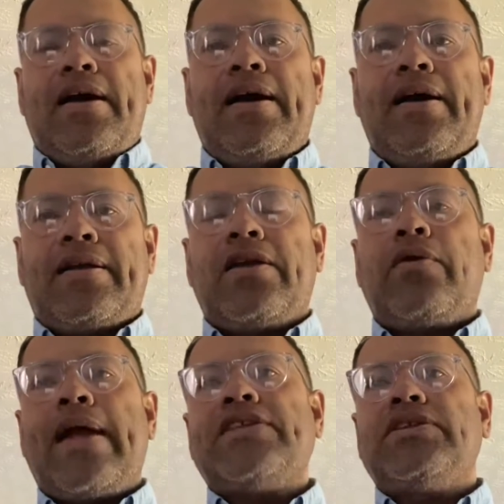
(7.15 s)
Uh,
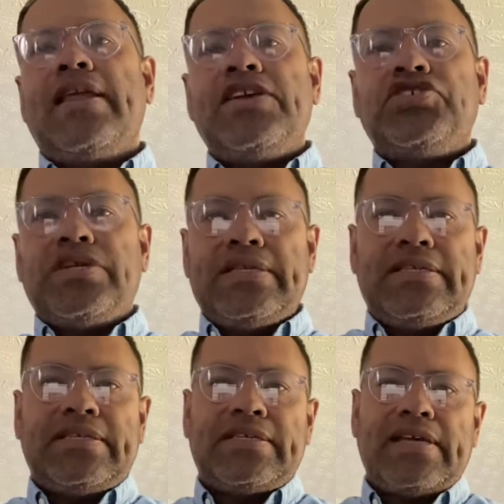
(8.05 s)

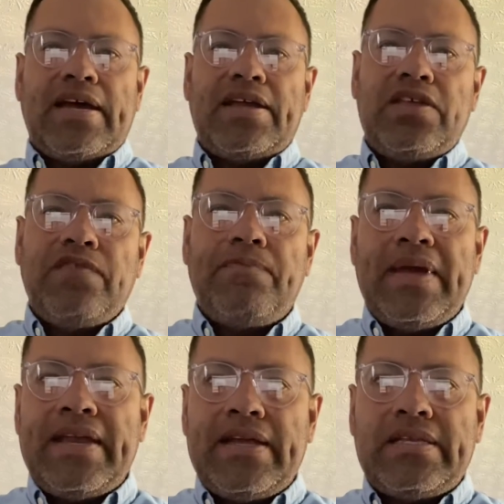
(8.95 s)
congratulations. Uh, you've
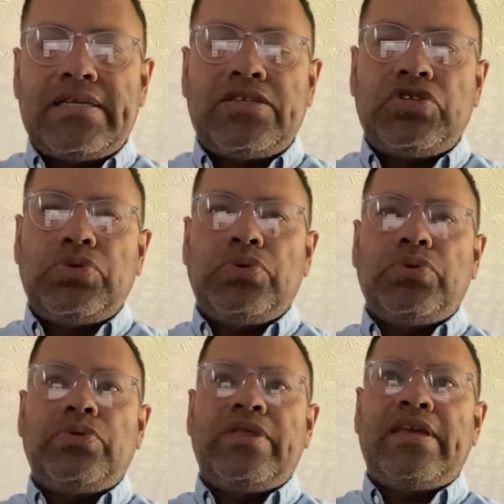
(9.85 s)
made it
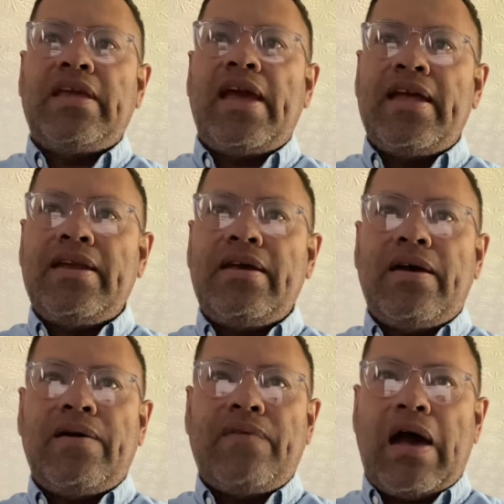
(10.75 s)
to the end
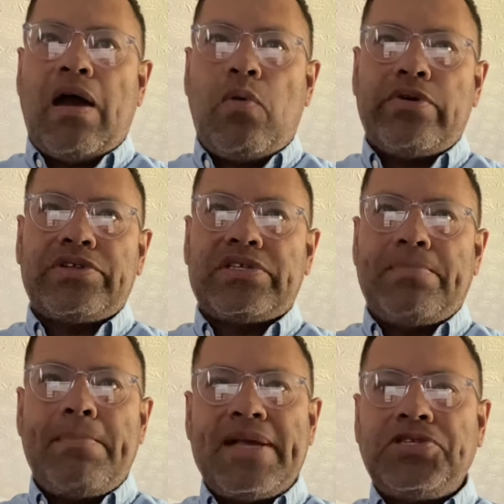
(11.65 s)
of our
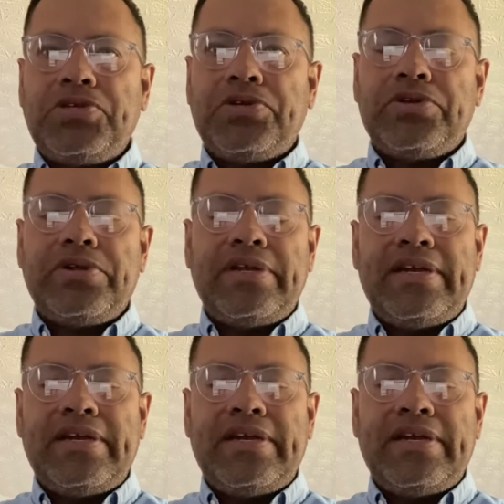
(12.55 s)
semester.